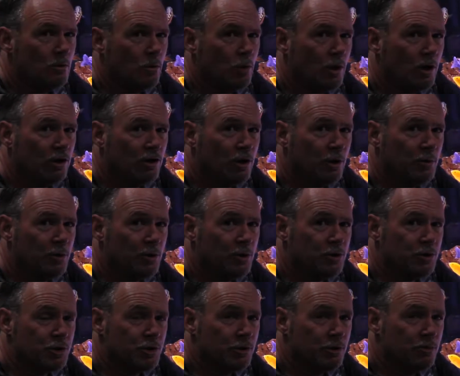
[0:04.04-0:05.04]
Welcome
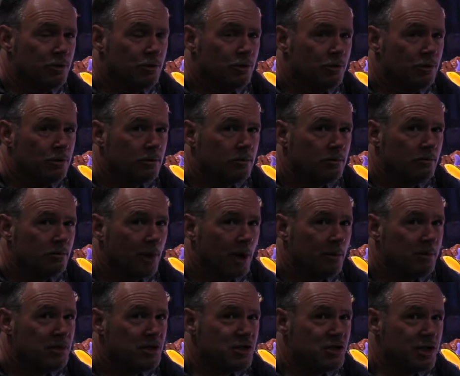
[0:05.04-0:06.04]
YouTube,
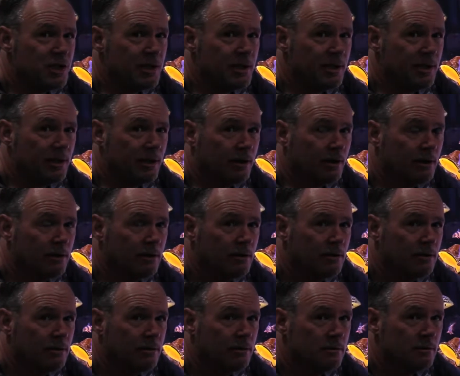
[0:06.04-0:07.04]
Bobby G here.
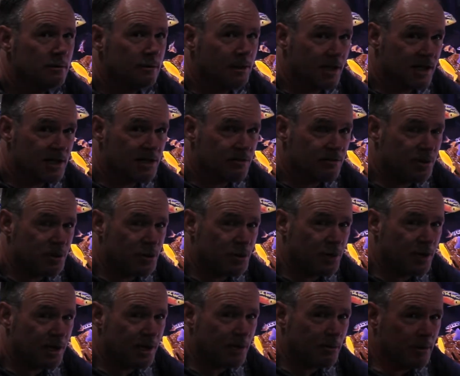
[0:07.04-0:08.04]
Thanks for
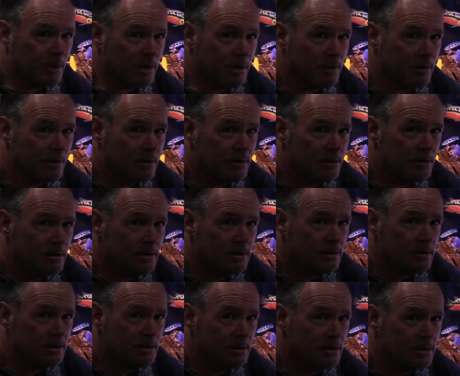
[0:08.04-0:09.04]
joining me.
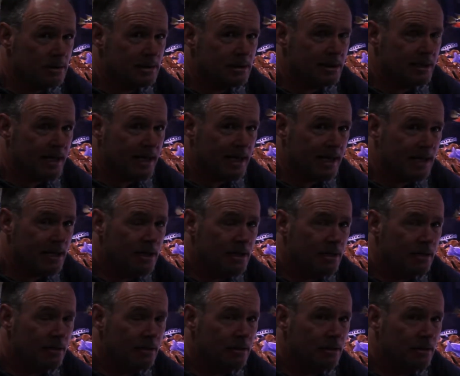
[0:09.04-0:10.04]
Today
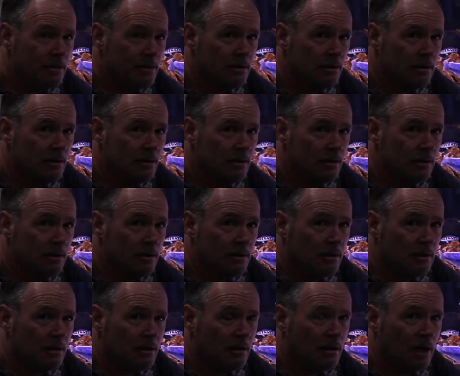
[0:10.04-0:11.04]

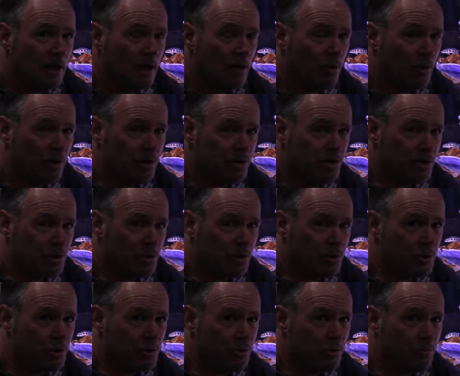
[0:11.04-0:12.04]
I want to show
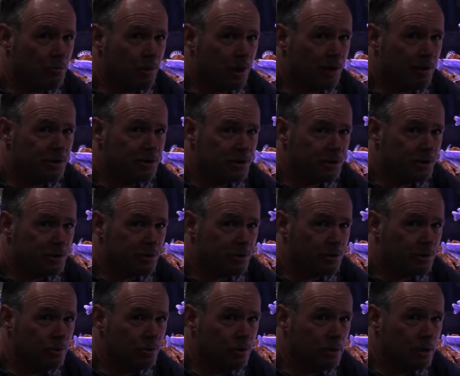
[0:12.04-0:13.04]
you part
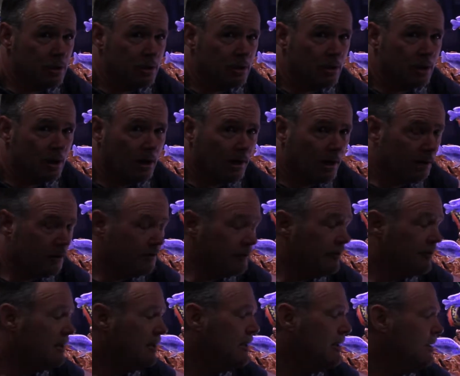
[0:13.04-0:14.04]
2 of
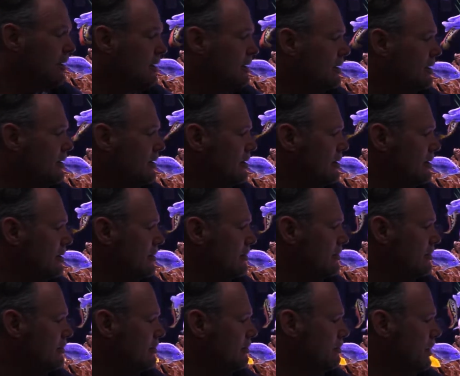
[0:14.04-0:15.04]

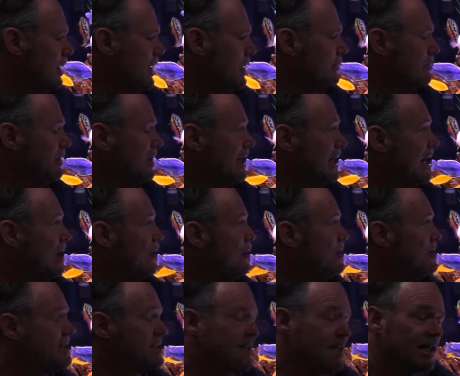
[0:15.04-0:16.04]
my
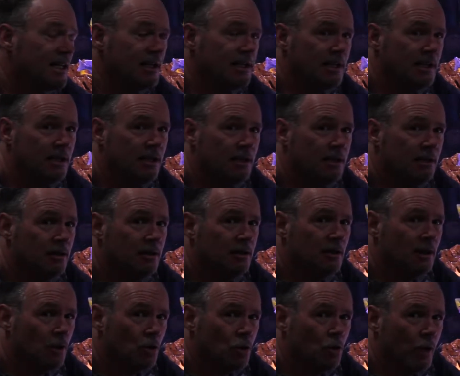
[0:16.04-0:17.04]
Malawi Cichlid
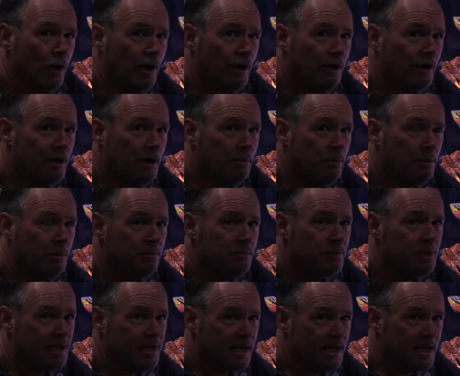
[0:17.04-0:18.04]
Aquarium
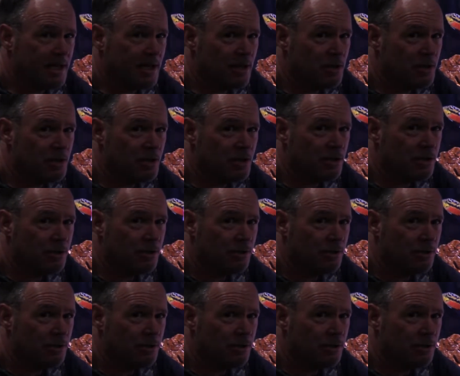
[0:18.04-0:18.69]
pH.